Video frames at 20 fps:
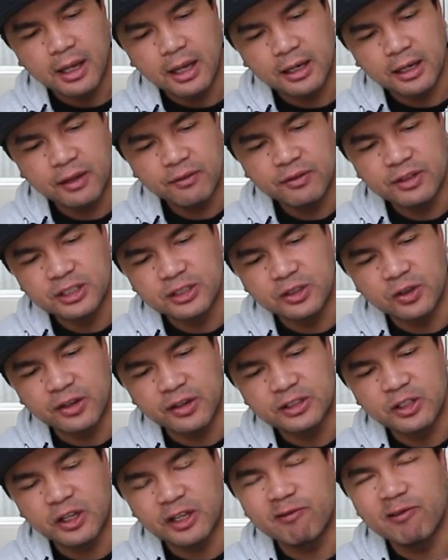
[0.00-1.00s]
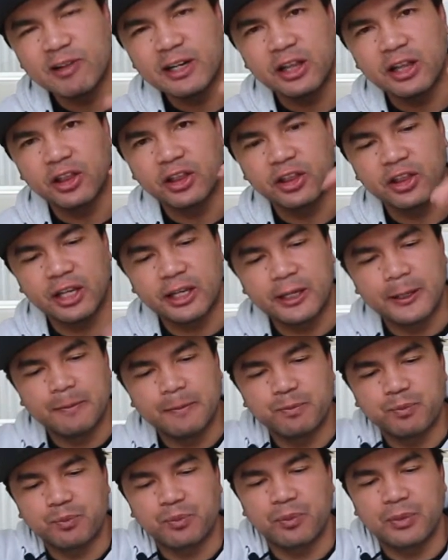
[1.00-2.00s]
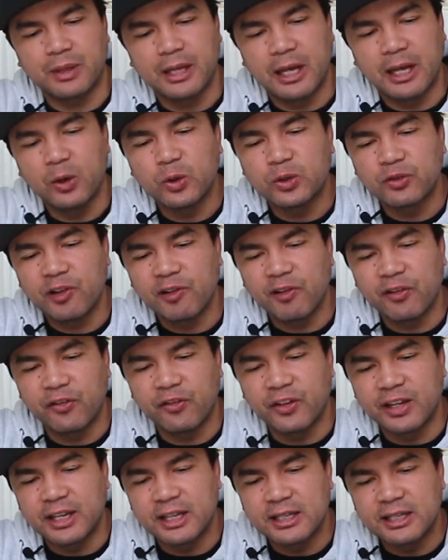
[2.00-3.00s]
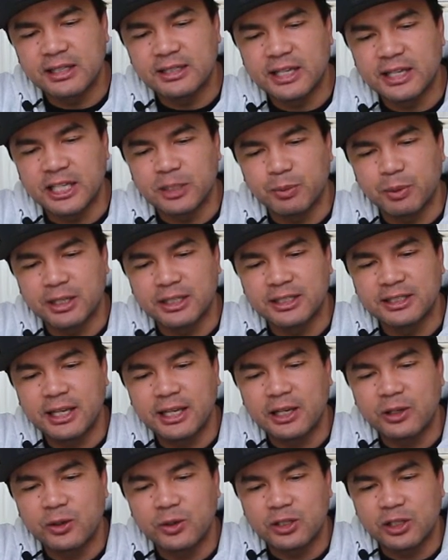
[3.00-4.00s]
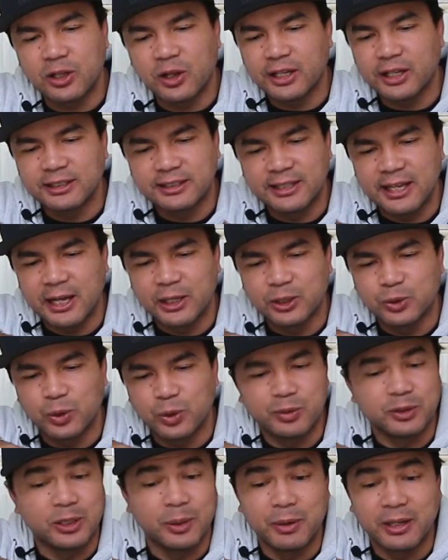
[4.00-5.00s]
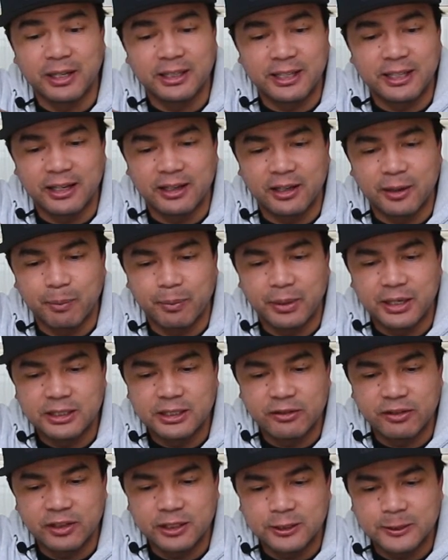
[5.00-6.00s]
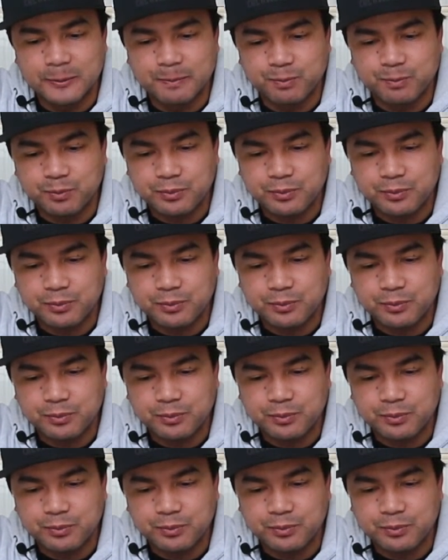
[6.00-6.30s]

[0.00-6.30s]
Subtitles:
I love the, it's like really thick. It looks very thick and condensed, but the second you slice down to it, because I'm gonna get a piece of this.